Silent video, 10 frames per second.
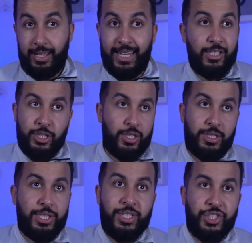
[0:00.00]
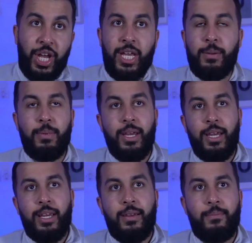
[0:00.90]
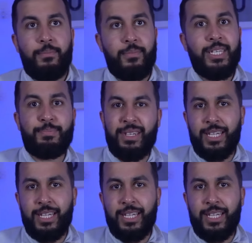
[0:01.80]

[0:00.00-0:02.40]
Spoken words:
It's just a shame he's been